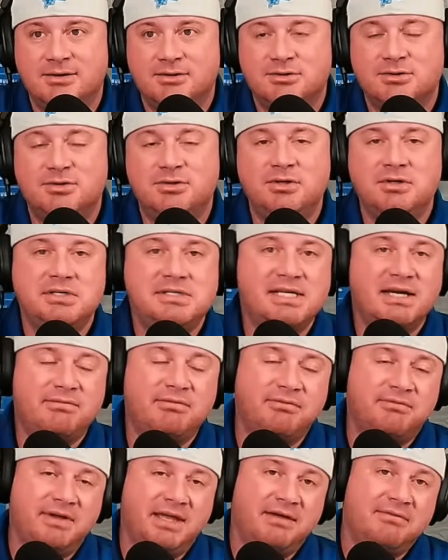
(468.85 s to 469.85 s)
So do yourself
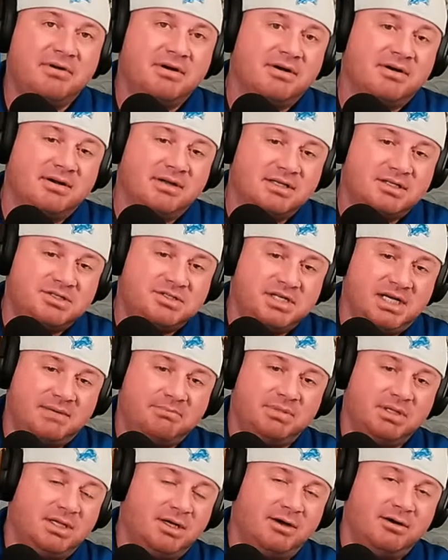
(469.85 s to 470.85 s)
a favor.
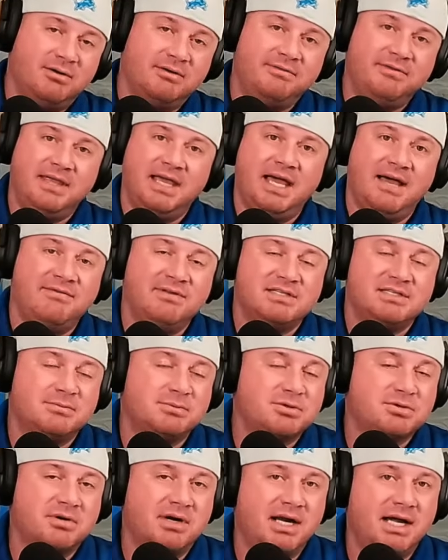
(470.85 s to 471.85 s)
Check below. If you haven't
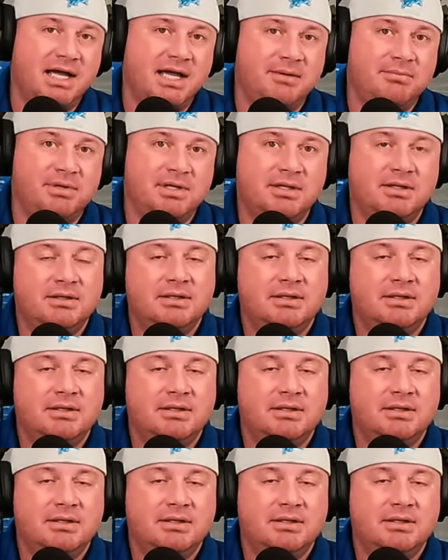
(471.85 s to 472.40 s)
subscribed,